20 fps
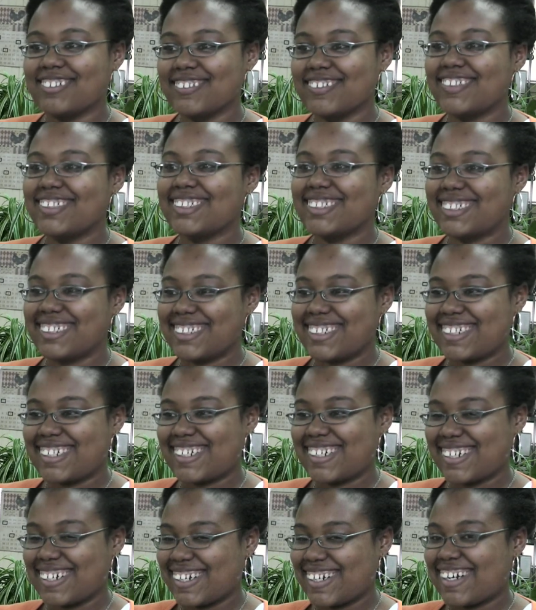You hear that all
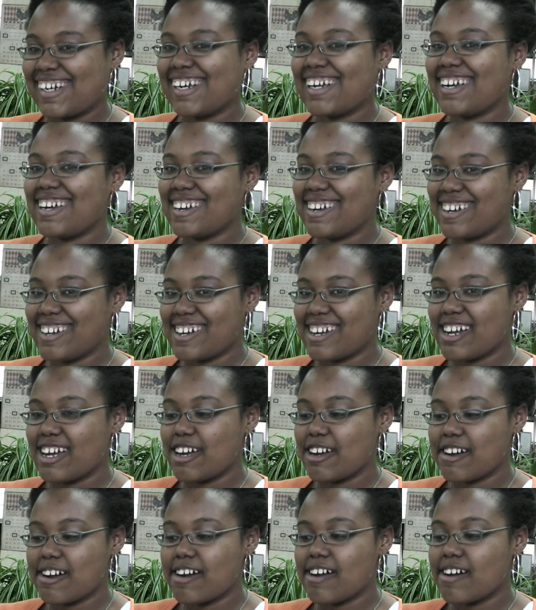the time. Okay.
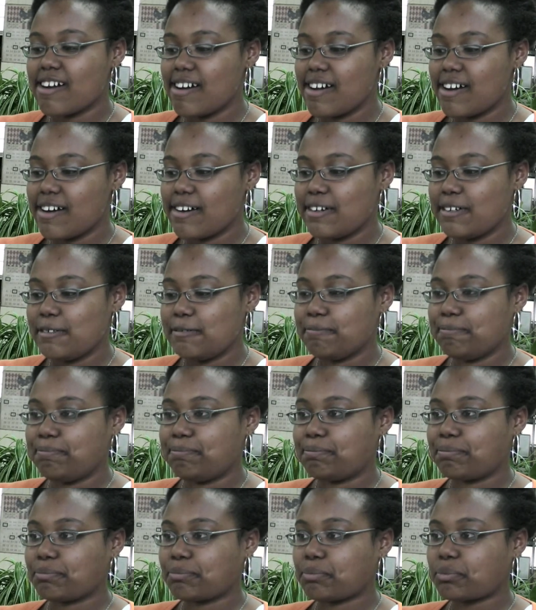So what
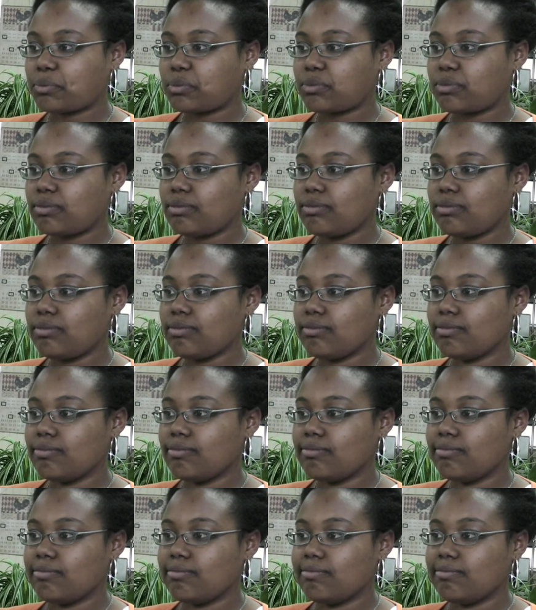kinds of things do you
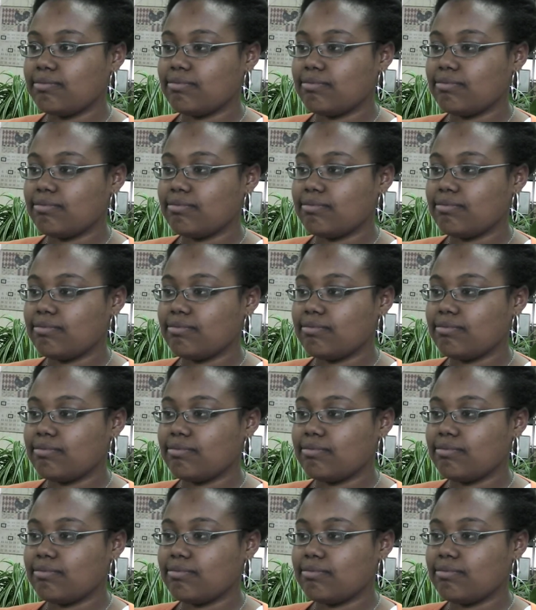hear?